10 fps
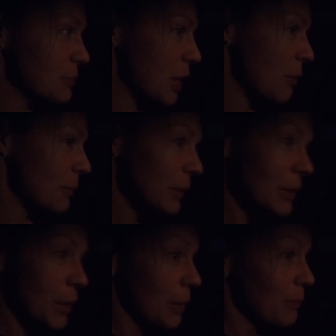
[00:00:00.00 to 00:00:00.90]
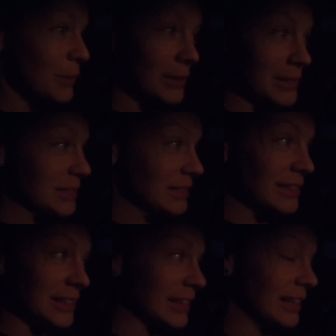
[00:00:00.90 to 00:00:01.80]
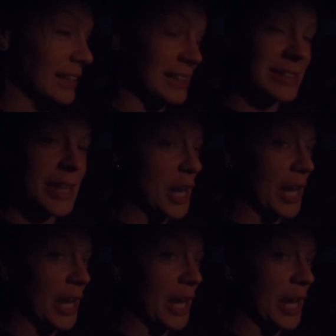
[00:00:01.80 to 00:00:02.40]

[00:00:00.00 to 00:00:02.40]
up because it's gonna